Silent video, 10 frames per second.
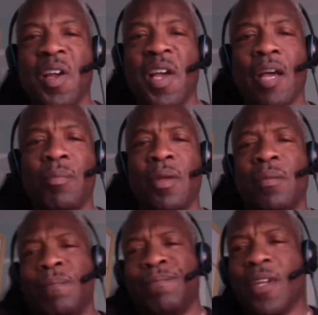happy
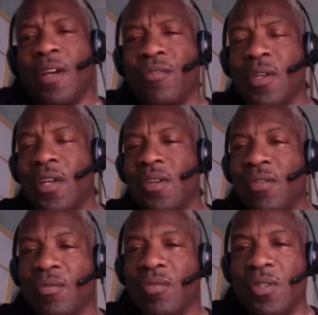for a lot of
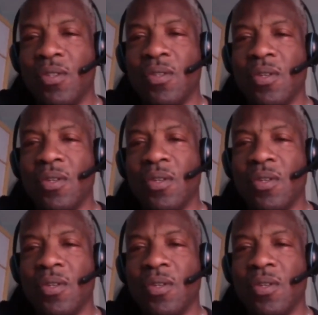different reasons,